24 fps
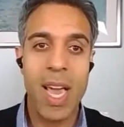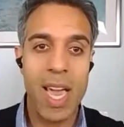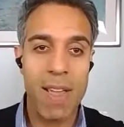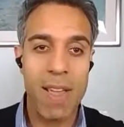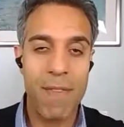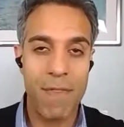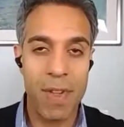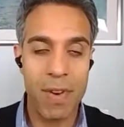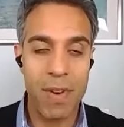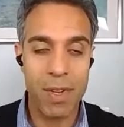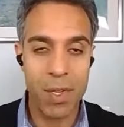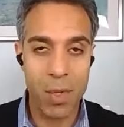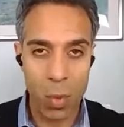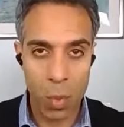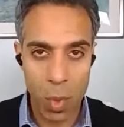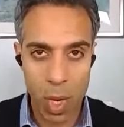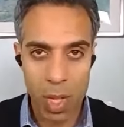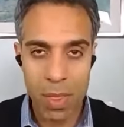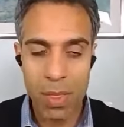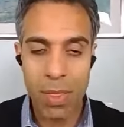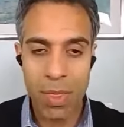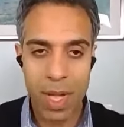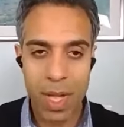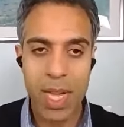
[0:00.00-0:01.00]
If there is
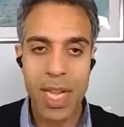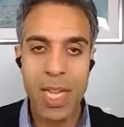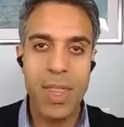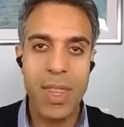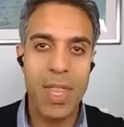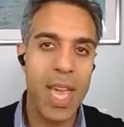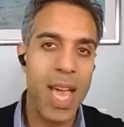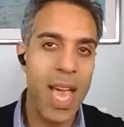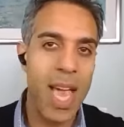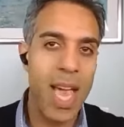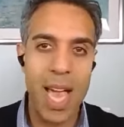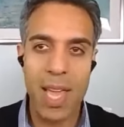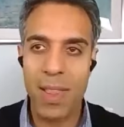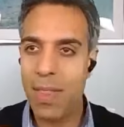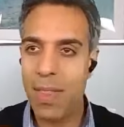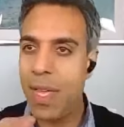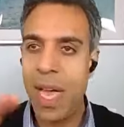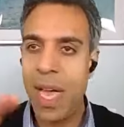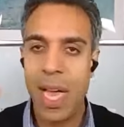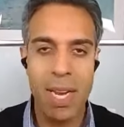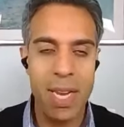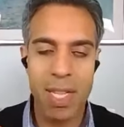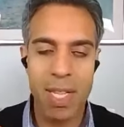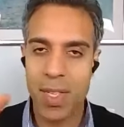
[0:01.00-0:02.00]
one thing in there
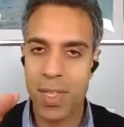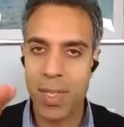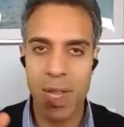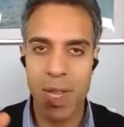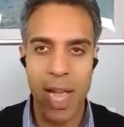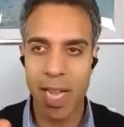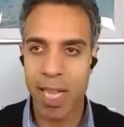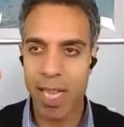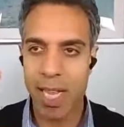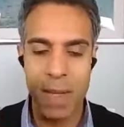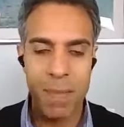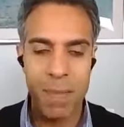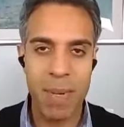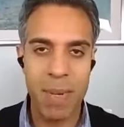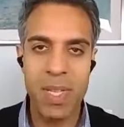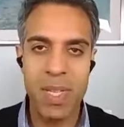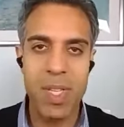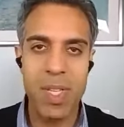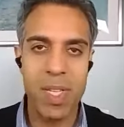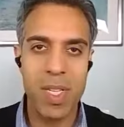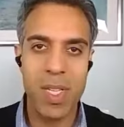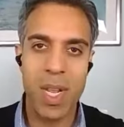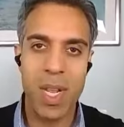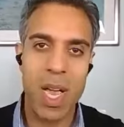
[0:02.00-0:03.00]
and it's like in a
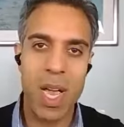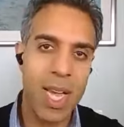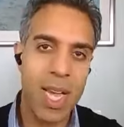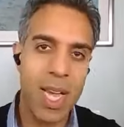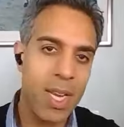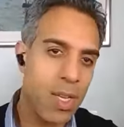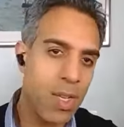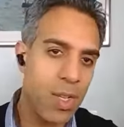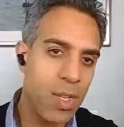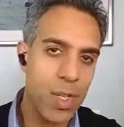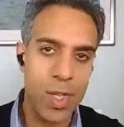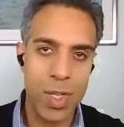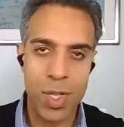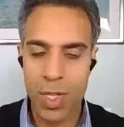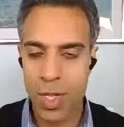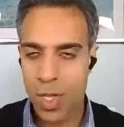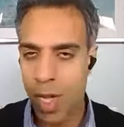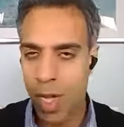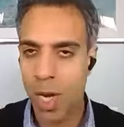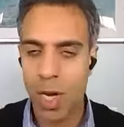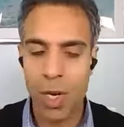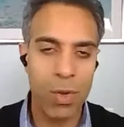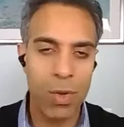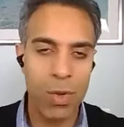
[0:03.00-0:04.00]
busy slide,
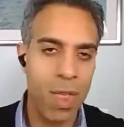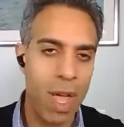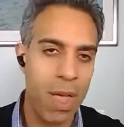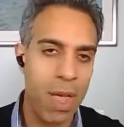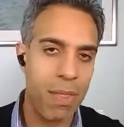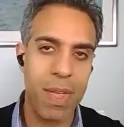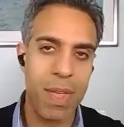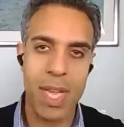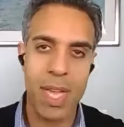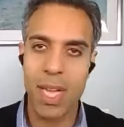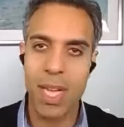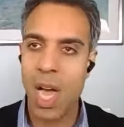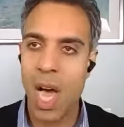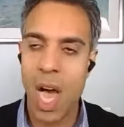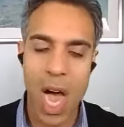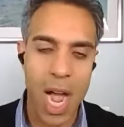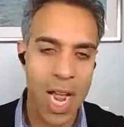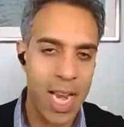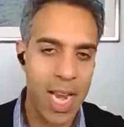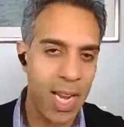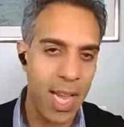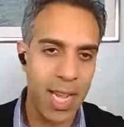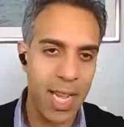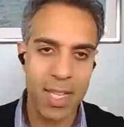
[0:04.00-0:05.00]
circle that thing,
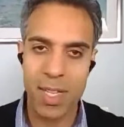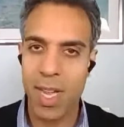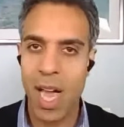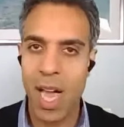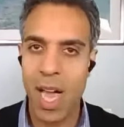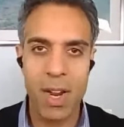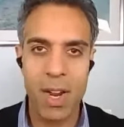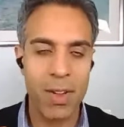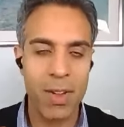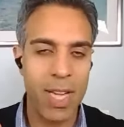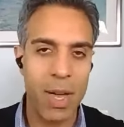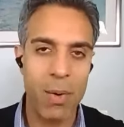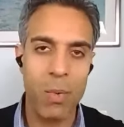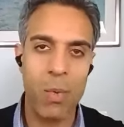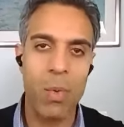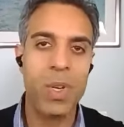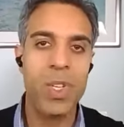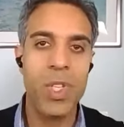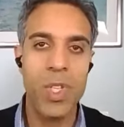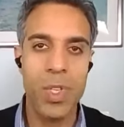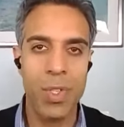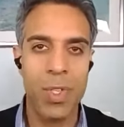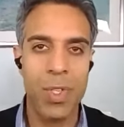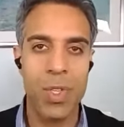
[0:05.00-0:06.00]
highlight it. I don't care
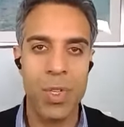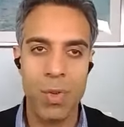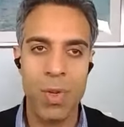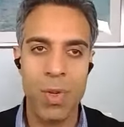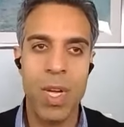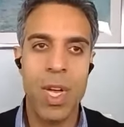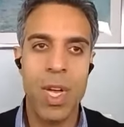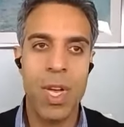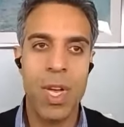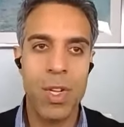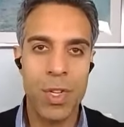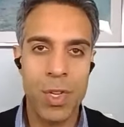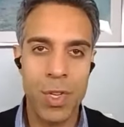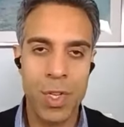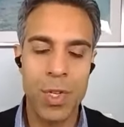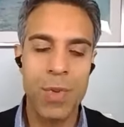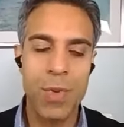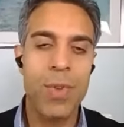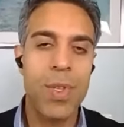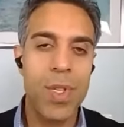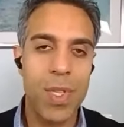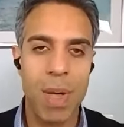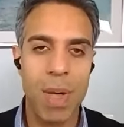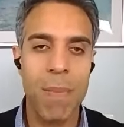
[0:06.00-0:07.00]
what you
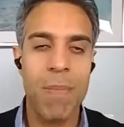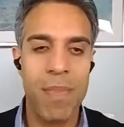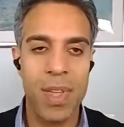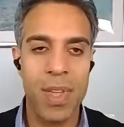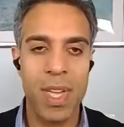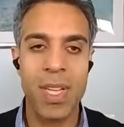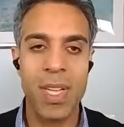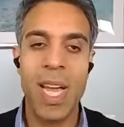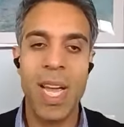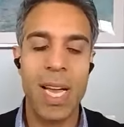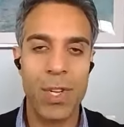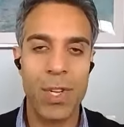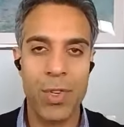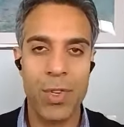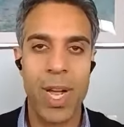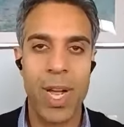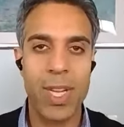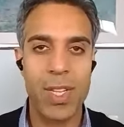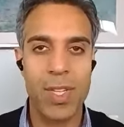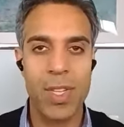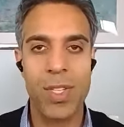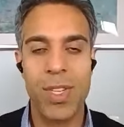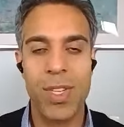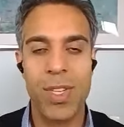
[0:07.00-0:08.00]
do something that
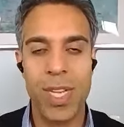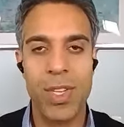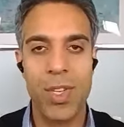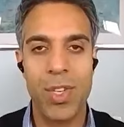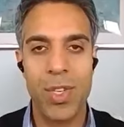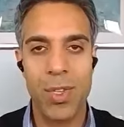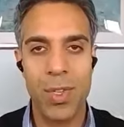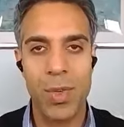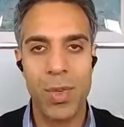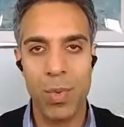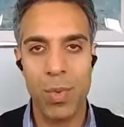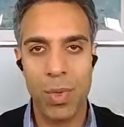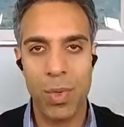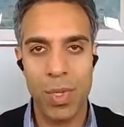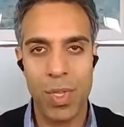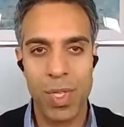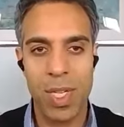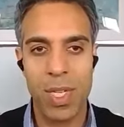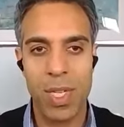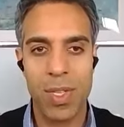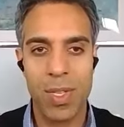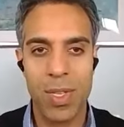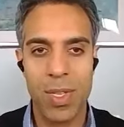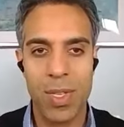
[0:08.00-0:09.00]
attracts attention towards
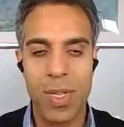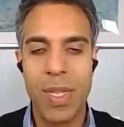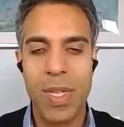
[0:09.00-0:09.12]
it.